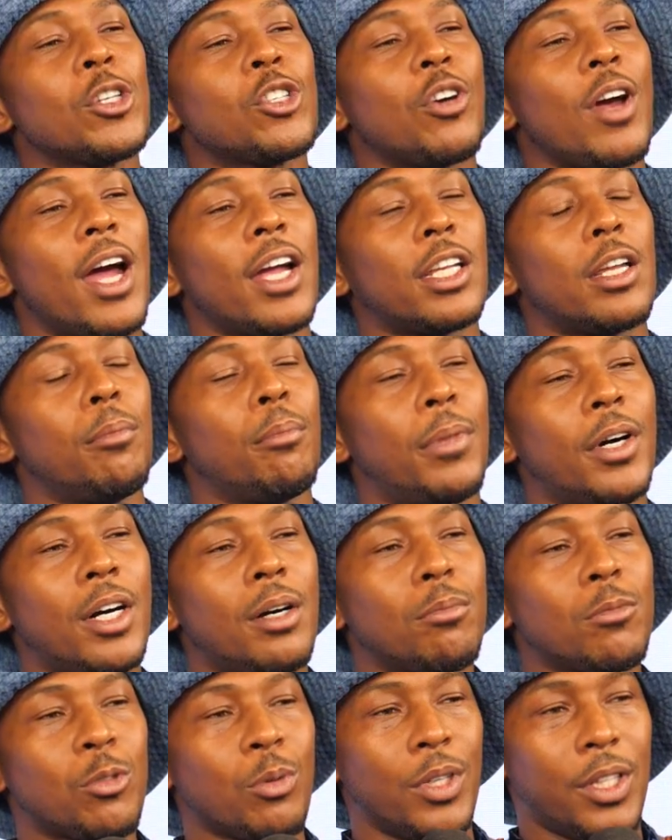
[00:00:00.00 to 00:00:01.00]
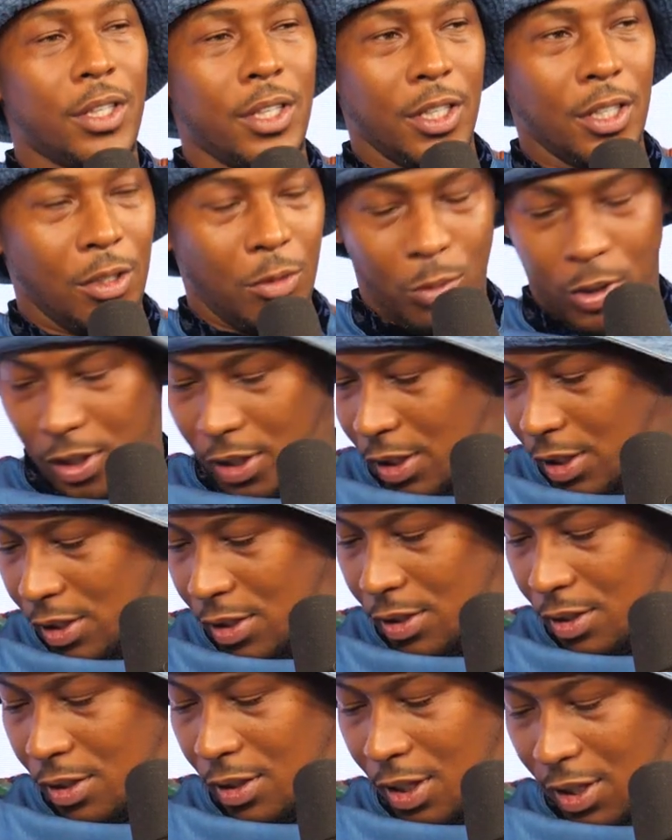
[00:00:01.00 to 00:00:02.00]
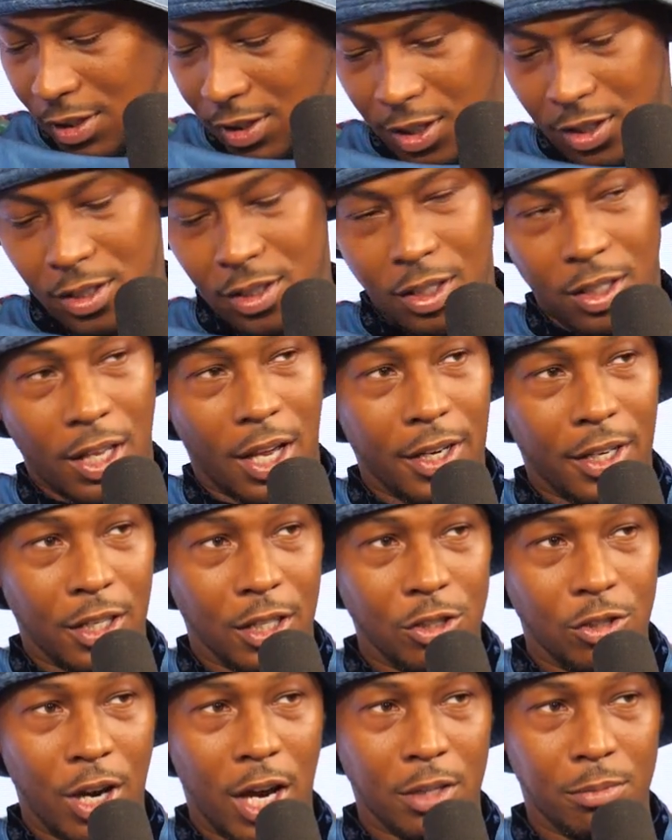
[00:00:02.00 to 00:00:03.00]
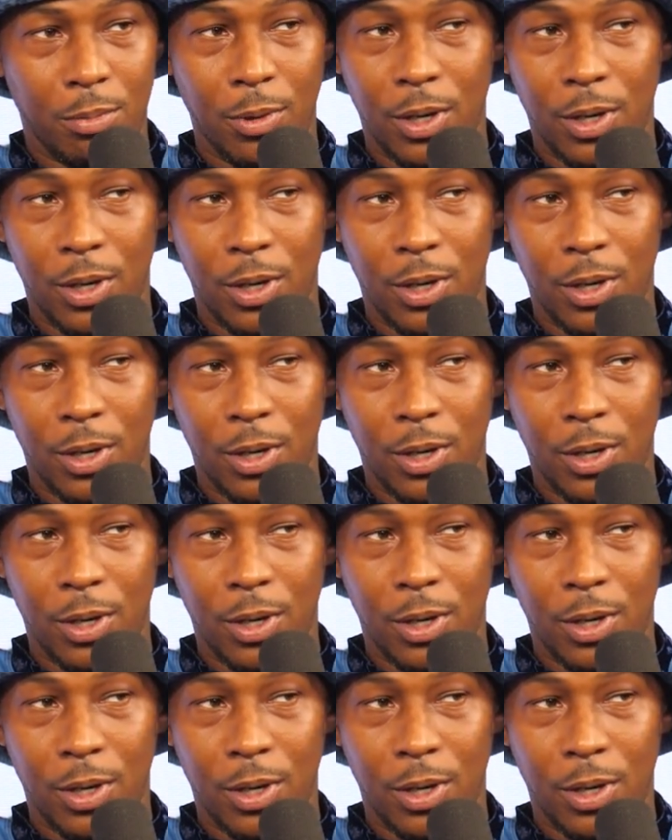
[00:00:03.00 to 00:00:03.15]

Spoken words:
attracting bums with this? Does this look like it attracts